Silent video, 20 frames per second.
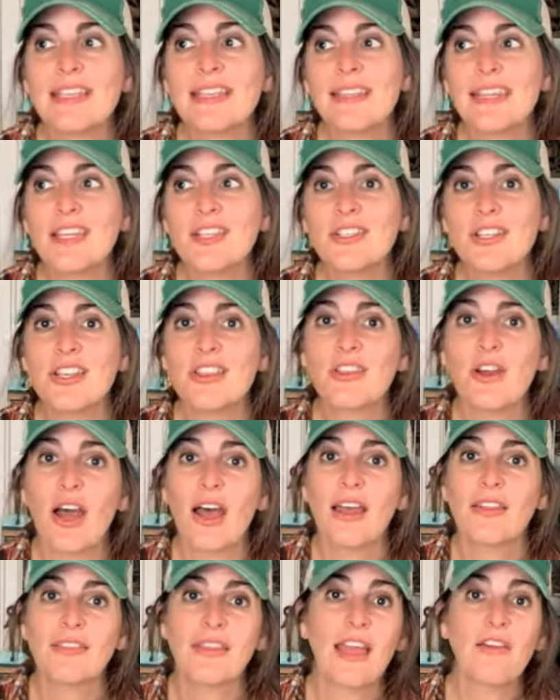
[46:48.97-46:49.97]
I think she
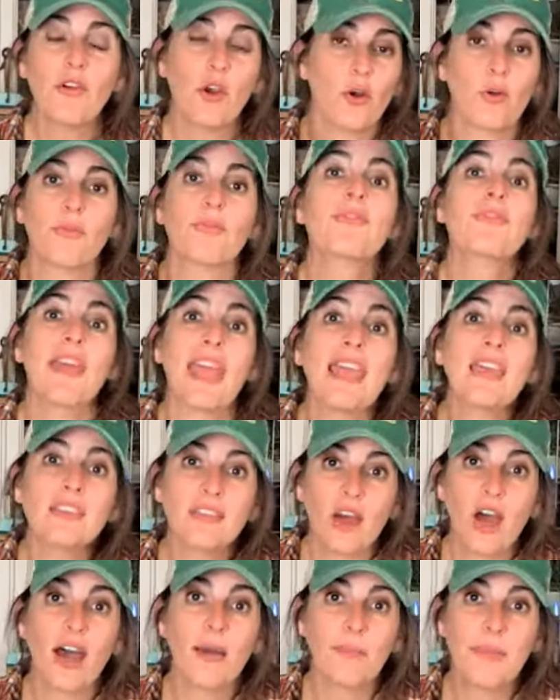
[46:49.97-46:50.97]
thought, or they
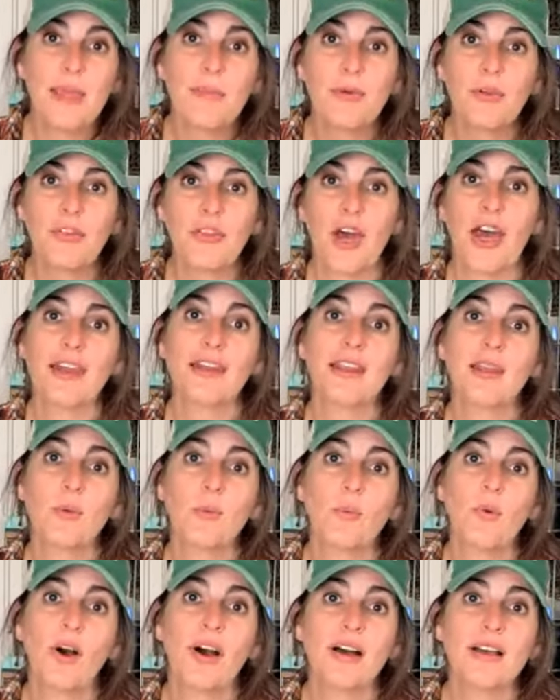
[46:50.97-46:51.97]
thought, people thought
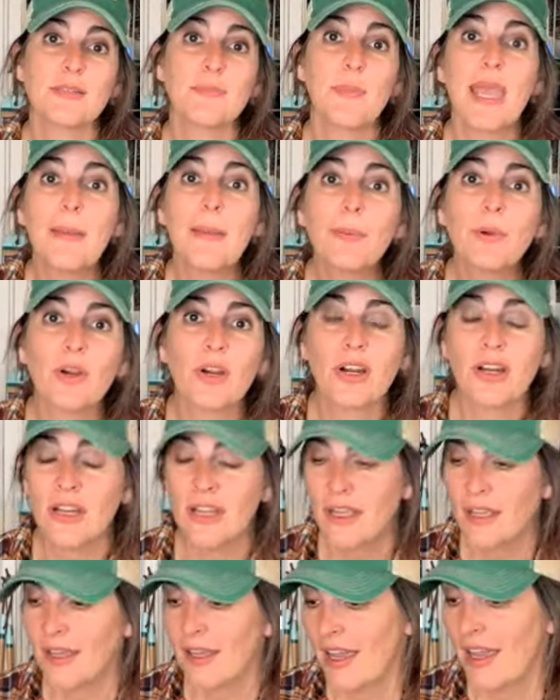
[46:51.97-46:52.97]
it was paper
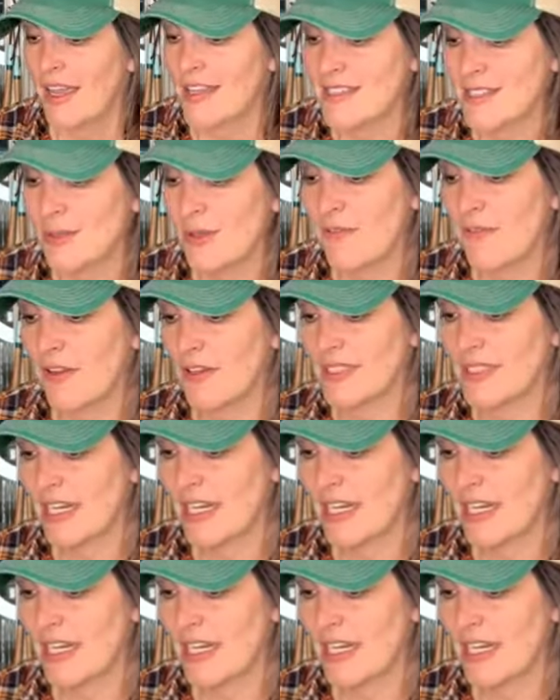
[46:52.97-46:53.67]
and so I felt